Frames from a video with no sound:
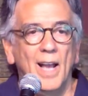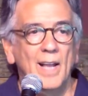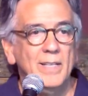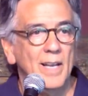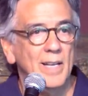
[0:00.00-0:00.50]

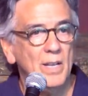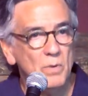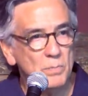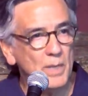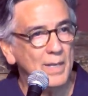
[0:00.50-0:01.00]
and yet he
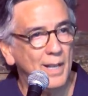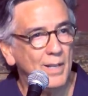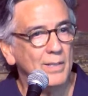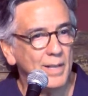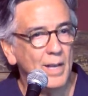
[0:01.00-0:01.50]
was being
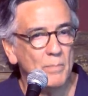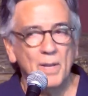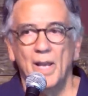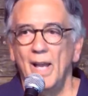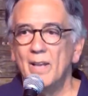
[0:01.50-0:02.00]
held
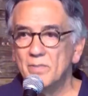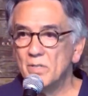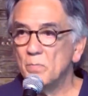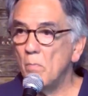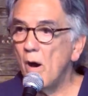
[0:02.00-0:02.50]
up as
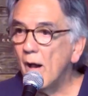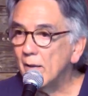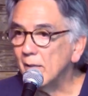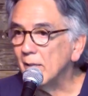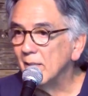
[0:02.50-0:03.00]
this
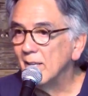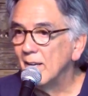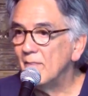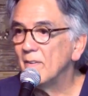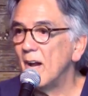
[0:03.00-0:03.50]
model
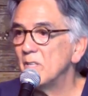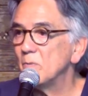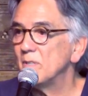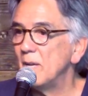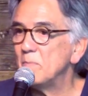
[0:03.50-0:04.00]
of
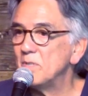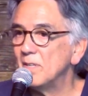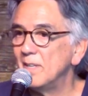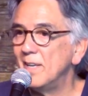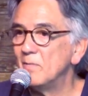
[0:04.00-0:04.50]
God's
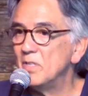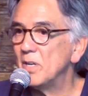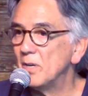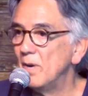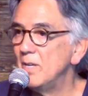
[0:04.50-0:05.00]
redemption and
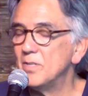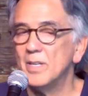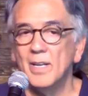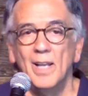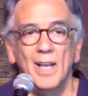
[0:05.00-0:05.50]

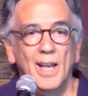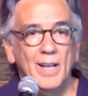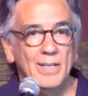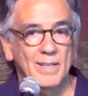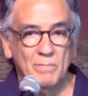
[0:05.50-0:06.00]
regeneration,
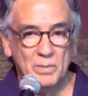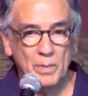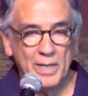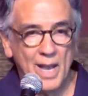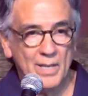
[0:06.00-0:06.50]
and was
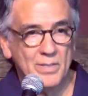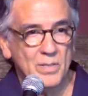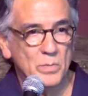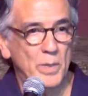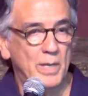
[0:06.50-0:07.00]
being asked
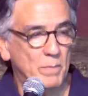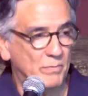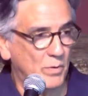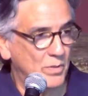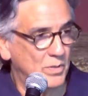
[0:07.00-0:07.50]
to speak
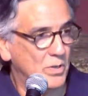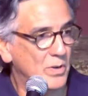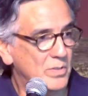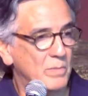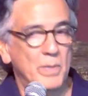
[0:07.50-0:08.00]
before the
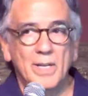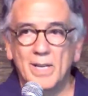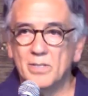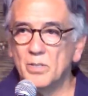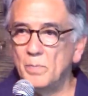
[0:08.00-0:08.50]
church and being
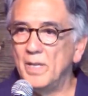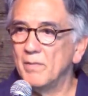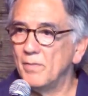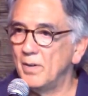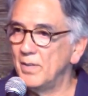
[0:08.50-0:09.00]
asked to
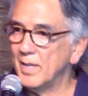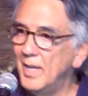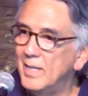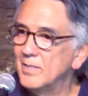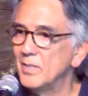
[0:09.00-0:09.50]
speak in front of the
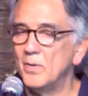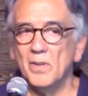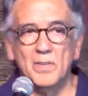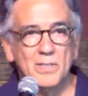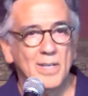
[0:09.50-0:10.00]
kids and do
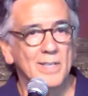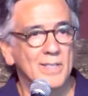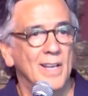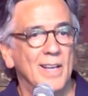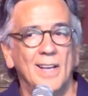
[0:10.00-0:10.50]
all these
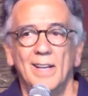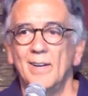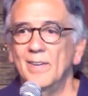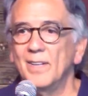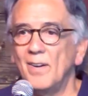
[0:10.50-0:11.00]
things,
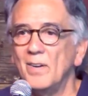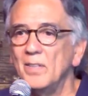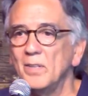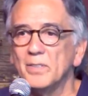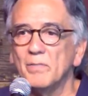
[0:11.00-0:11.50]
and our little